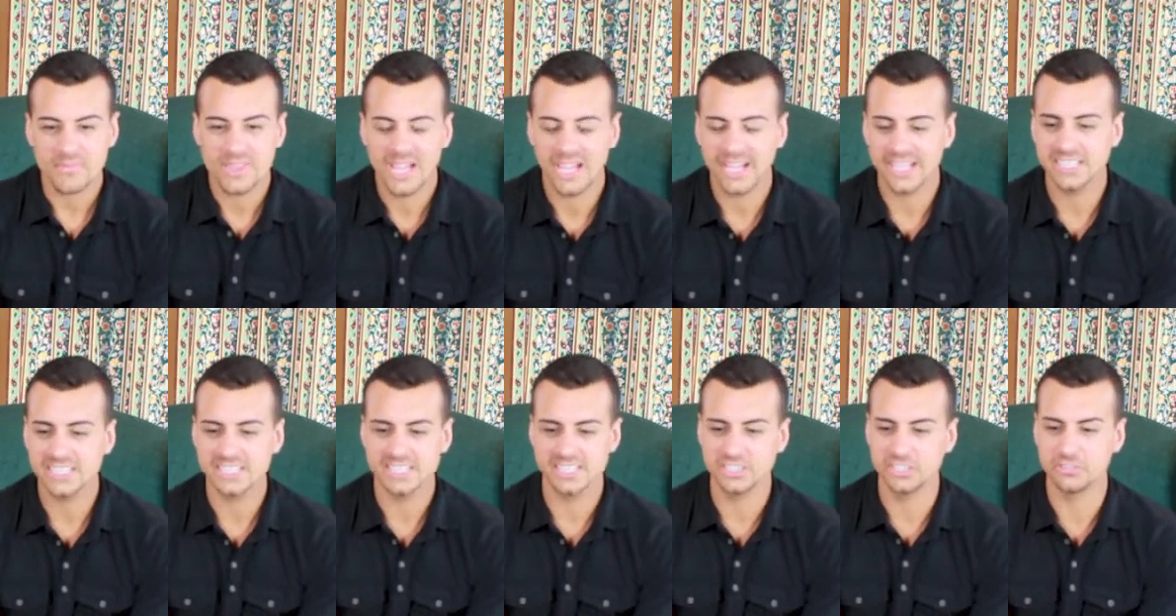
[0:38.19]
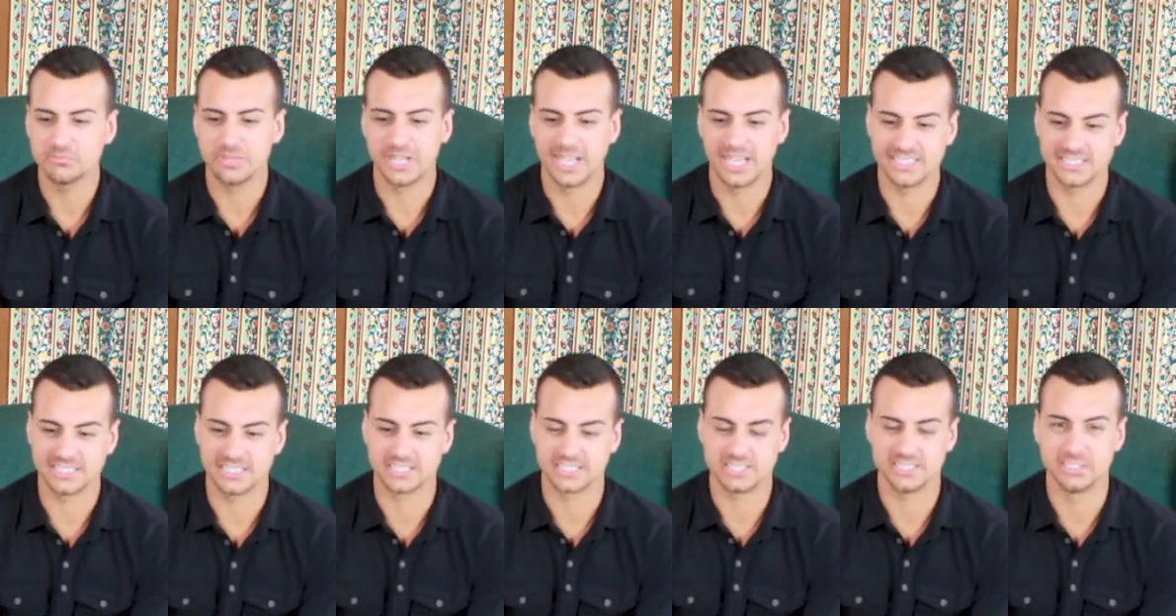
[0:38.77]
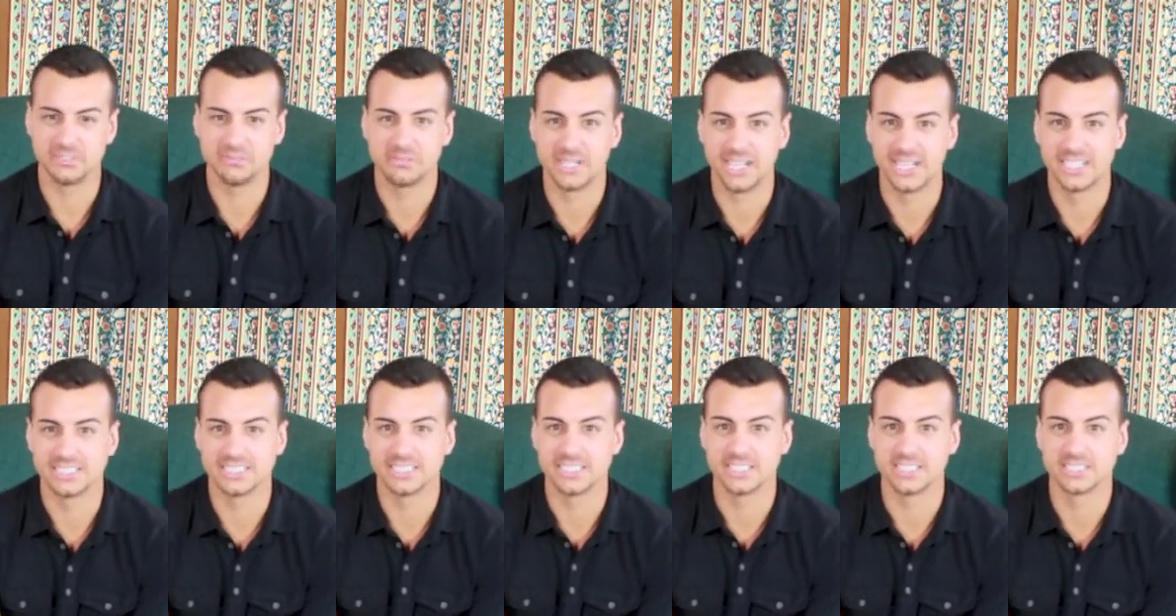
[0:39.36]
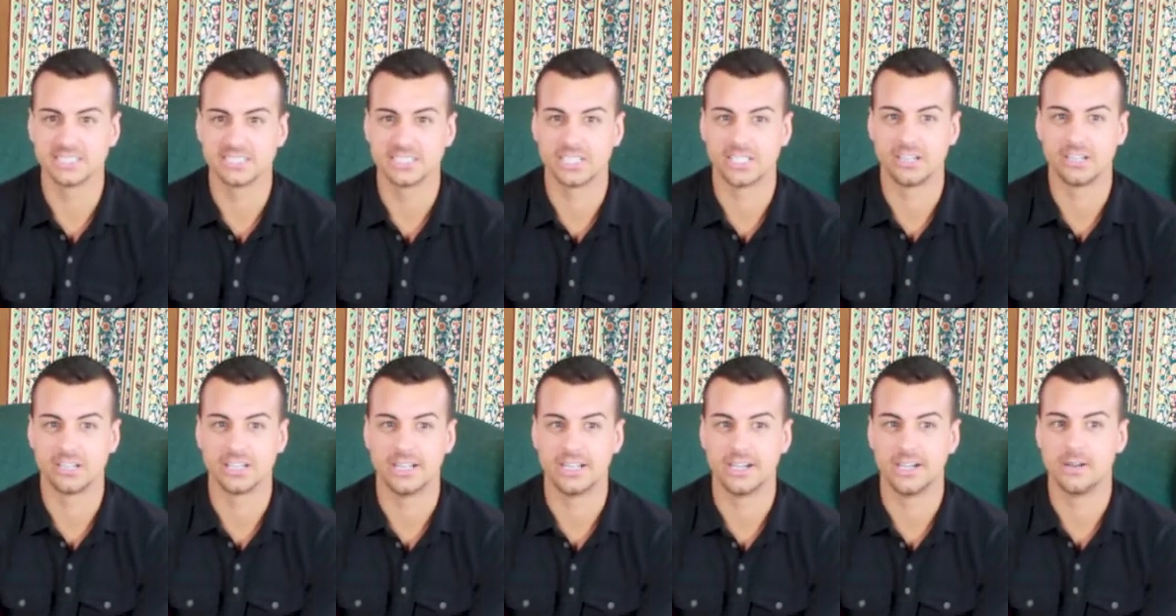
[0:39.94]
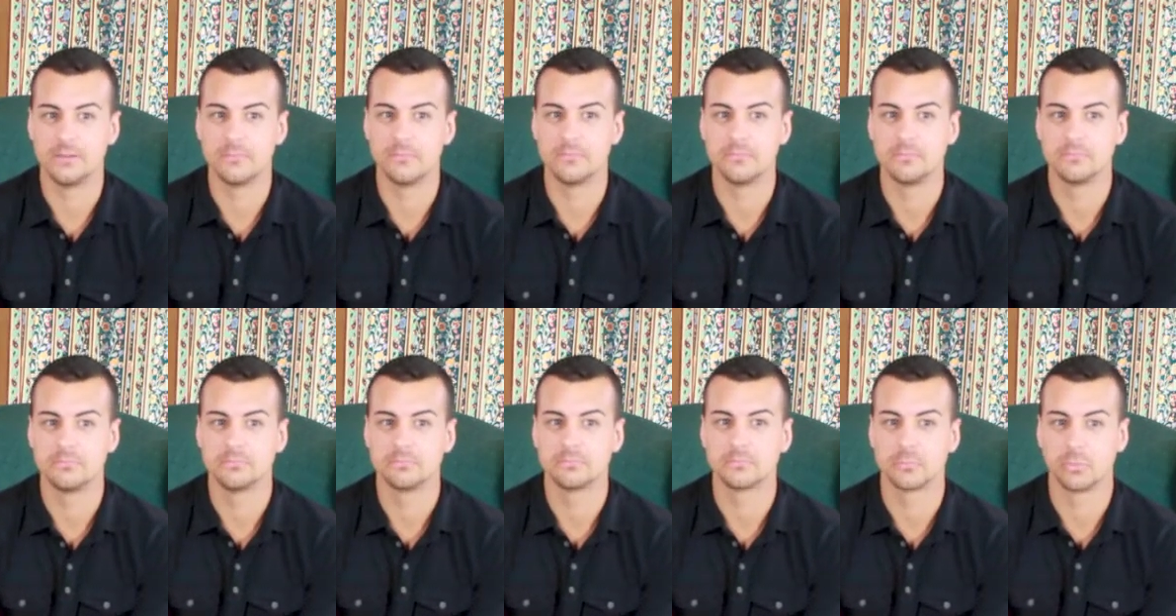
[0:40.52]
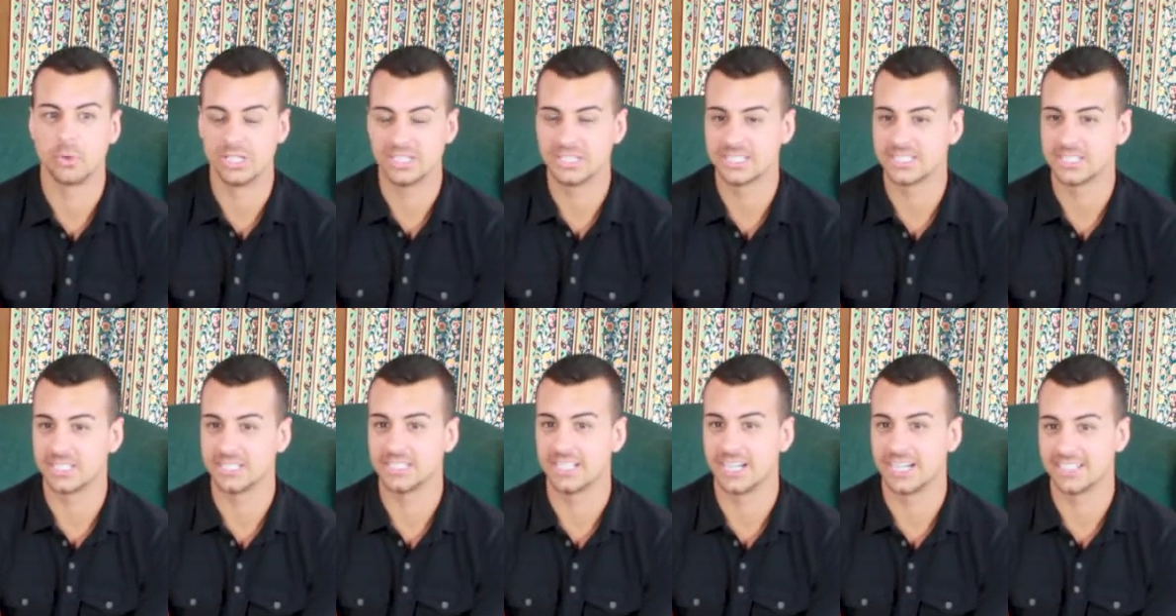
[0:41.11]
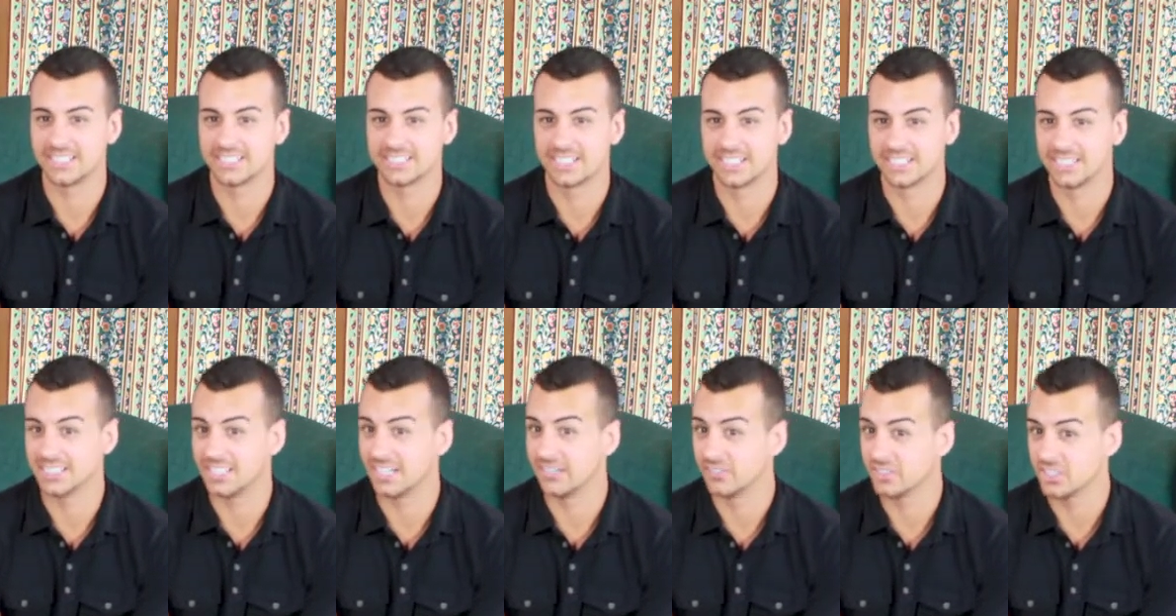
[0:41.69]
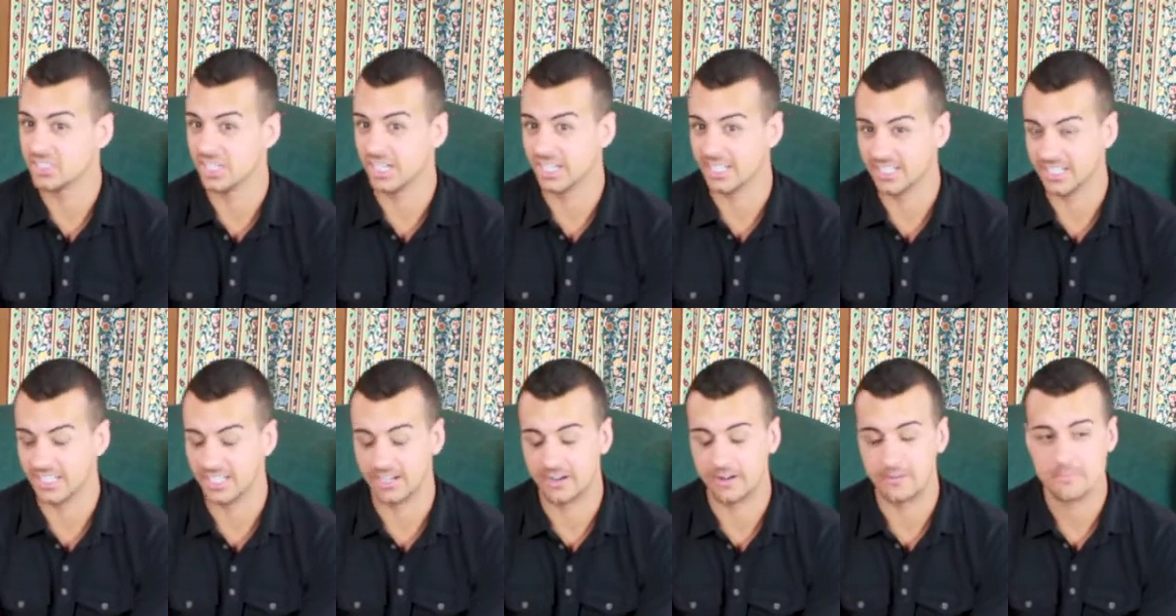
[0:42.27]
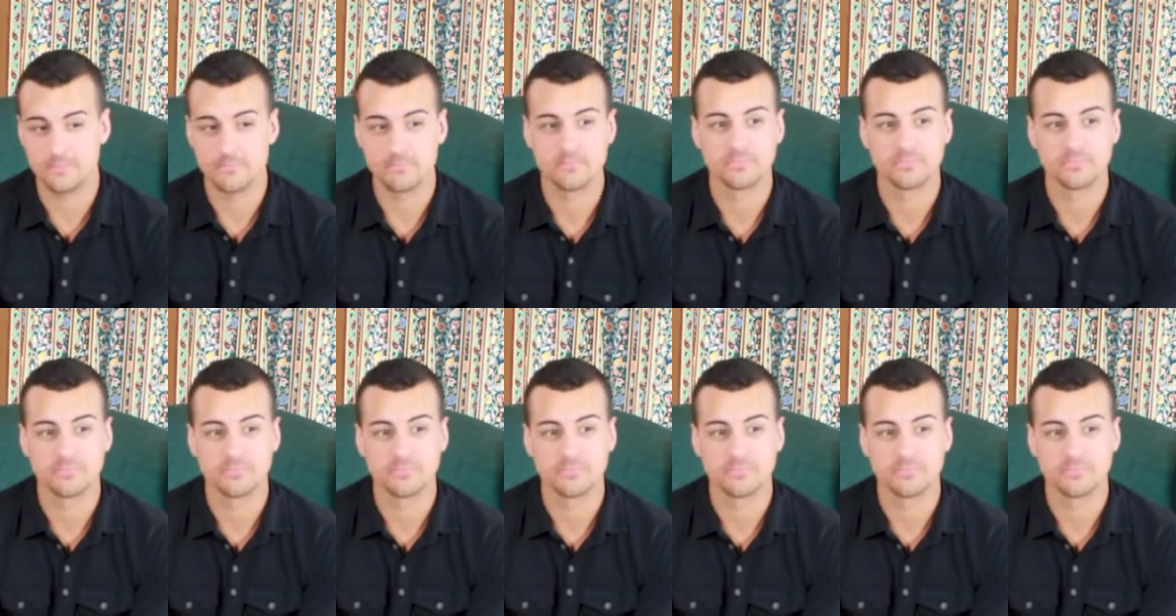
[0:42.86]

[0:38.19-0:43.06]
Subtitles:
I continued passing until one Sunday I decided I would check it out.